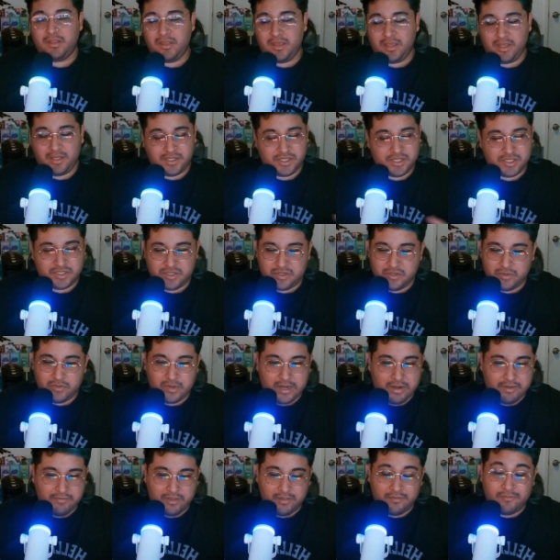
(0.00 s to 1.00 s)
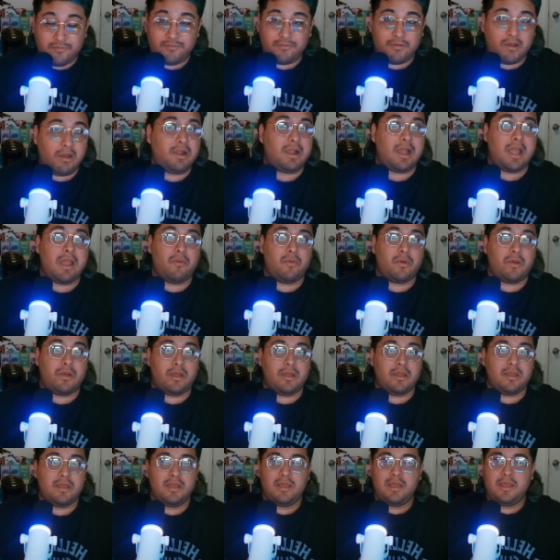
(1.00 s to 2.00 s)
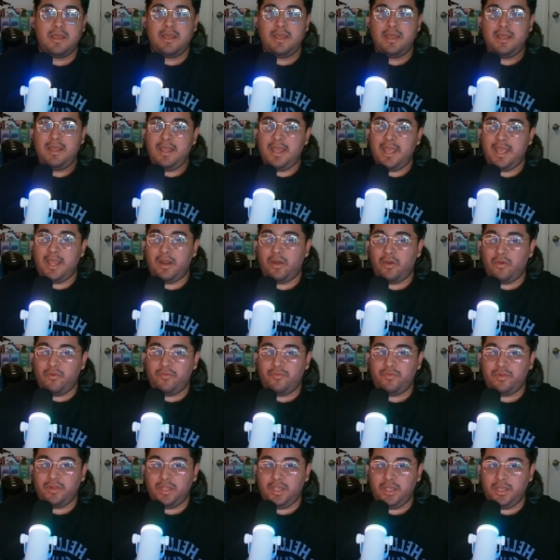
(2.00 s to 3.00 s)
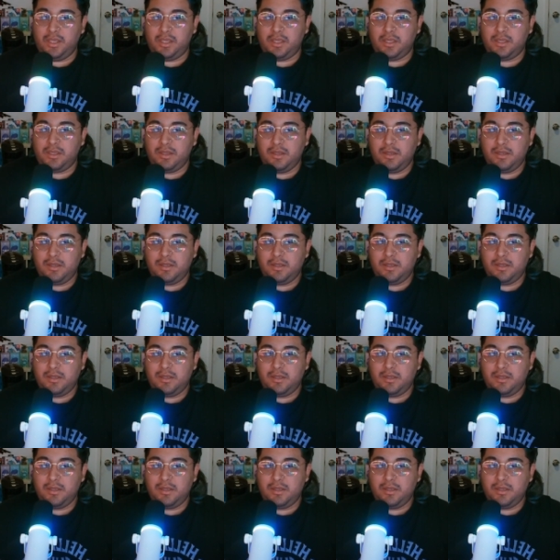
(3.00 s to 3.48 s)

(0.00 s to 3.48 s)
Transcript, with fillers: the day just do whatever the fuck i want and hopefully